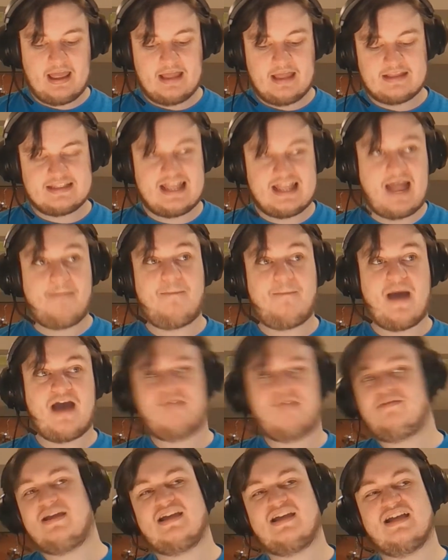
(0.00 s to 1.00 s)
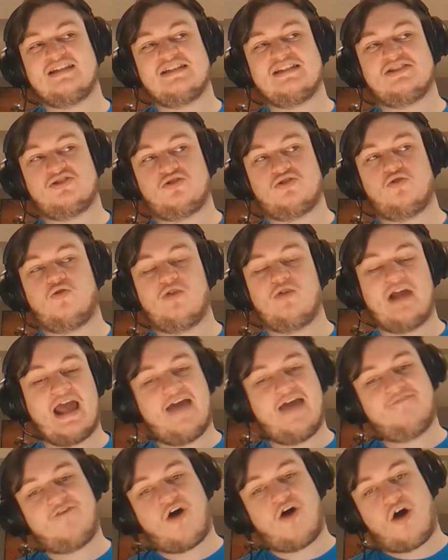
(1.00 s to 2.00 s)
it's not bad because it's still going to
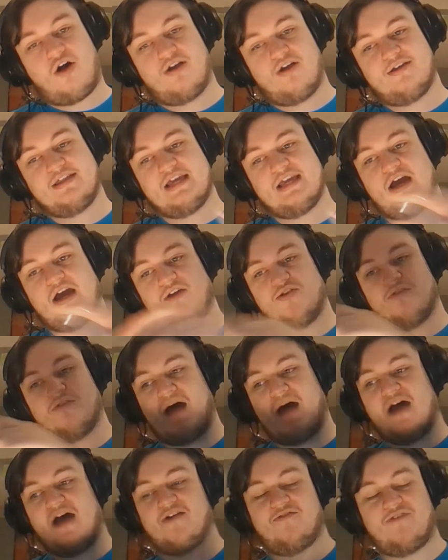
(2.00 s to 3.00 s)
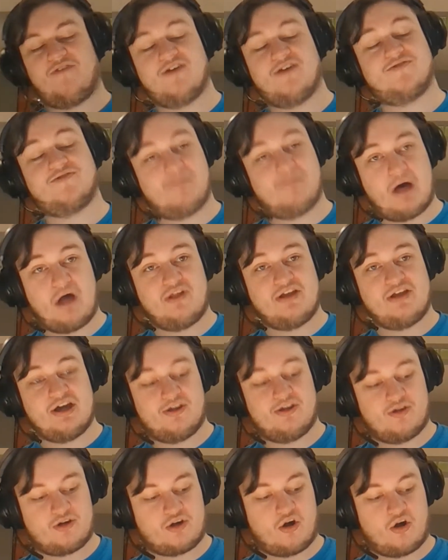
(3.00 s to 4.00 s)
have all of the other modifiers from all the
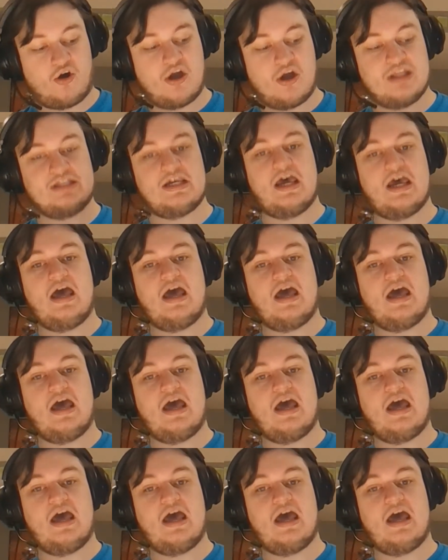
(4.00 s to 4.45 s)
other cards